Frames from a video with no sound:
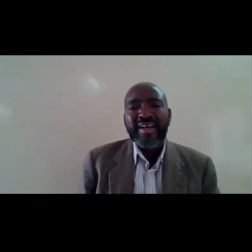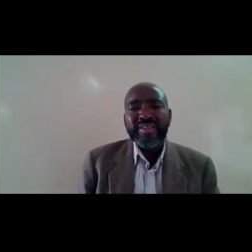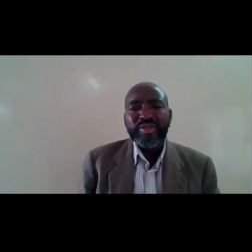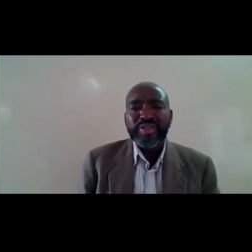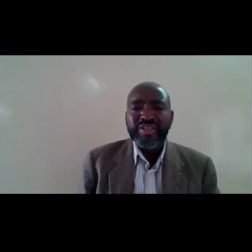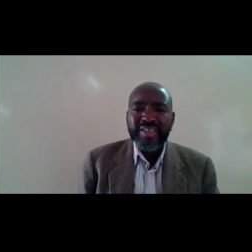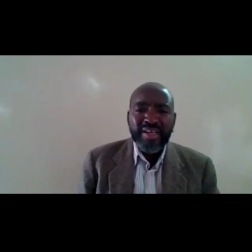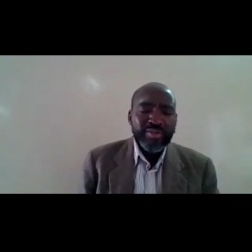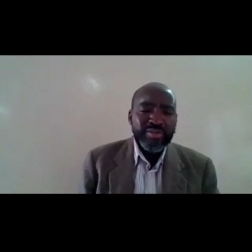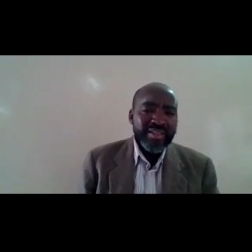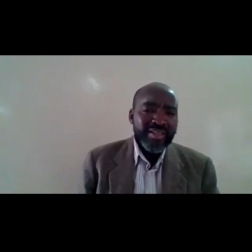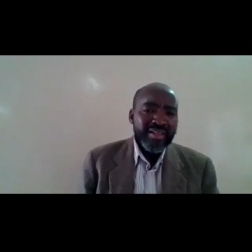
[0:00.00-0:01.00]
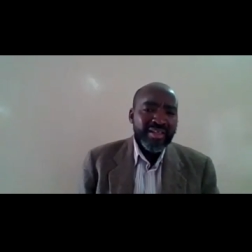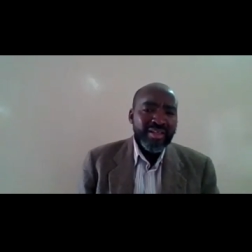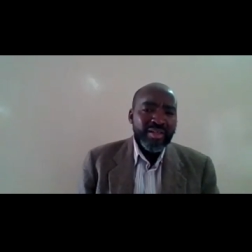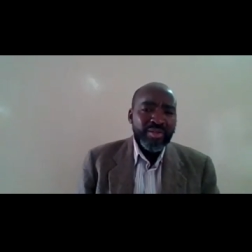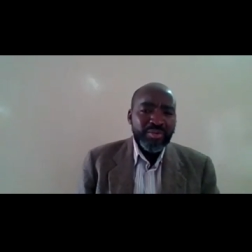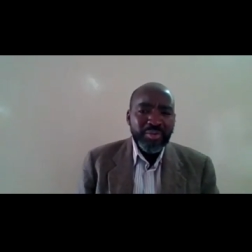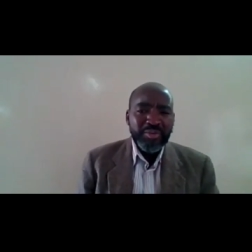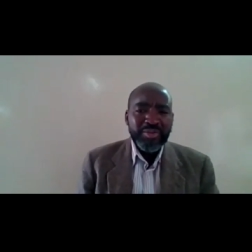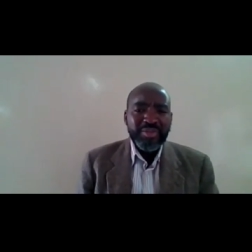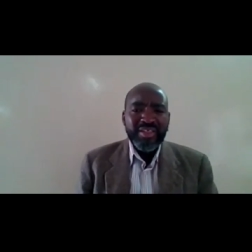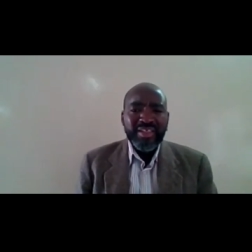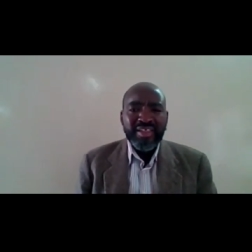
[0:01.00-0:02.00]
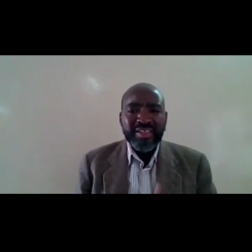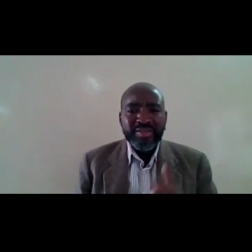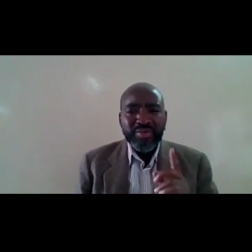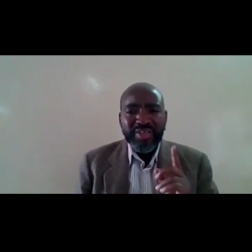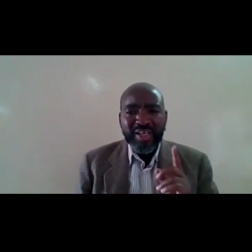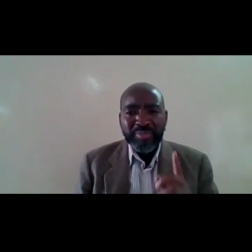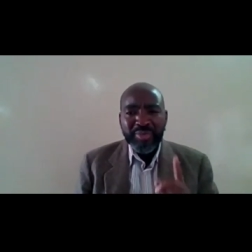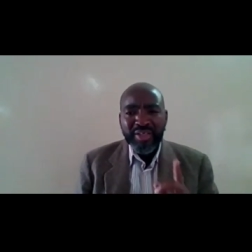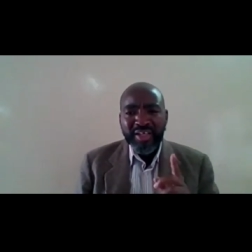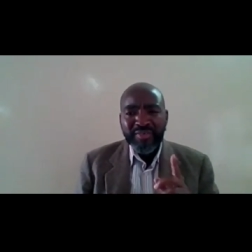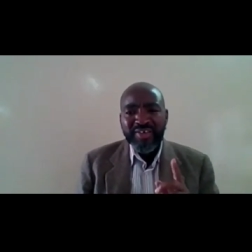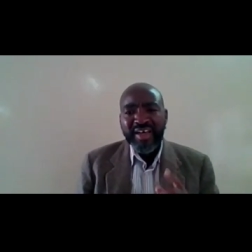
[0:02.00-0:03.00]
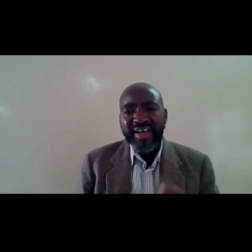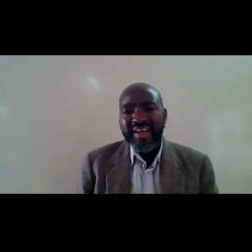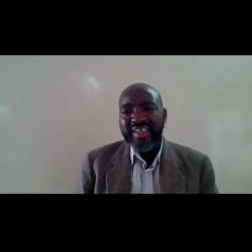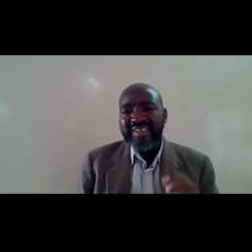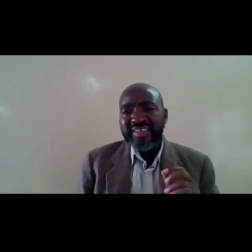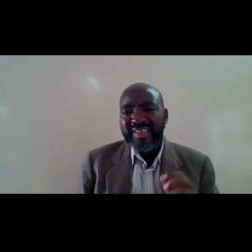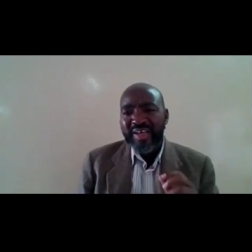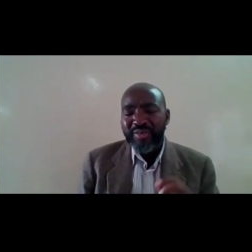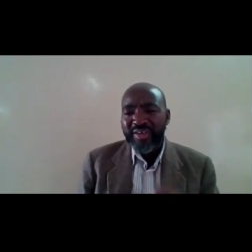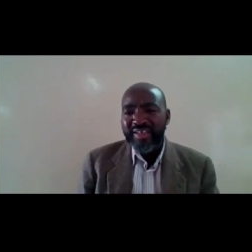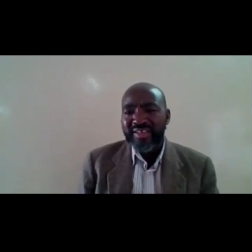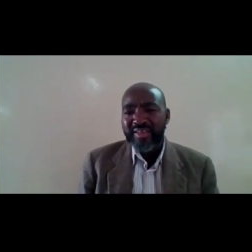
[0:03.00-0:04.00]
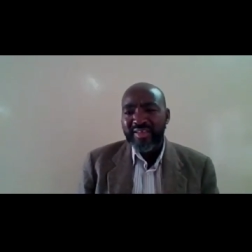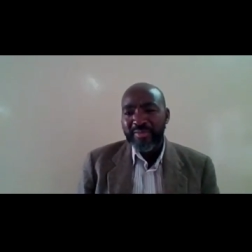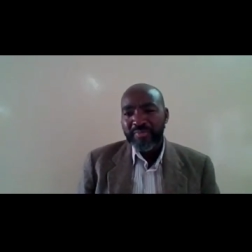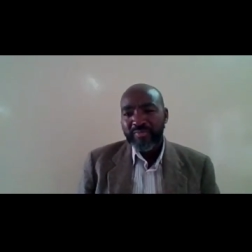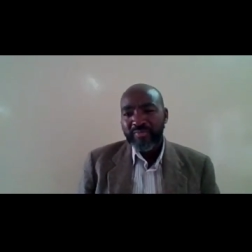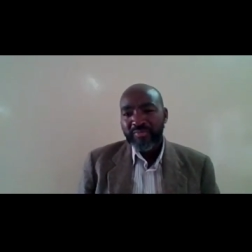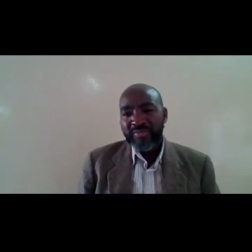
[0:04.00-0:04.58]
at your child. Look into their behavior. Interrogate them.